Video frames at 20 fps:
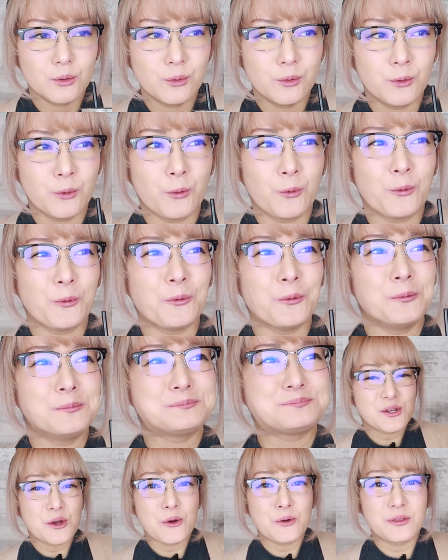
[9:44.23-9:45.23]
Ooh,
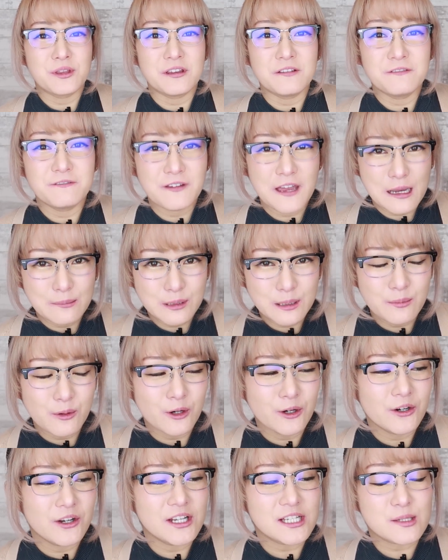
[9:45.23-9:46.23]
so the Family
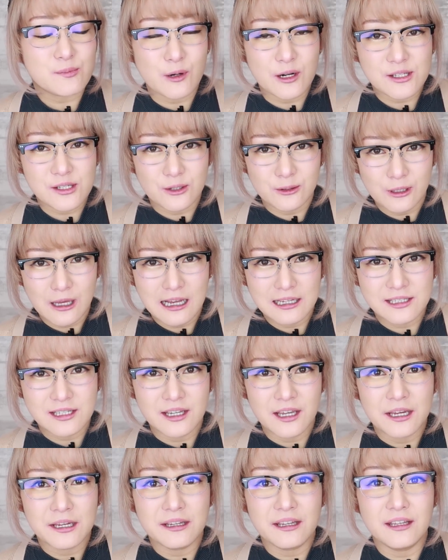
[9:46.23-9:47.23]
Mart espresso
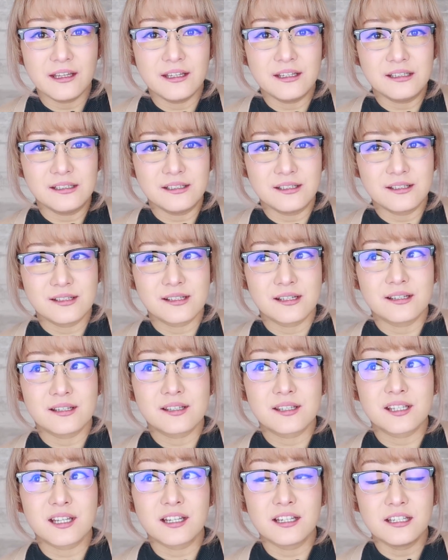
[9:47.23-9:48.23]
latte is
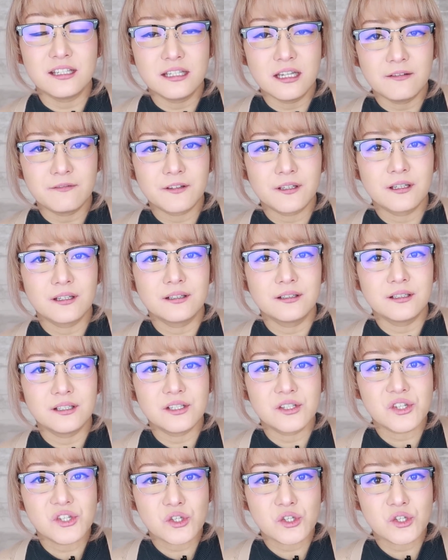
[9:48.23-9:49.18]
significantly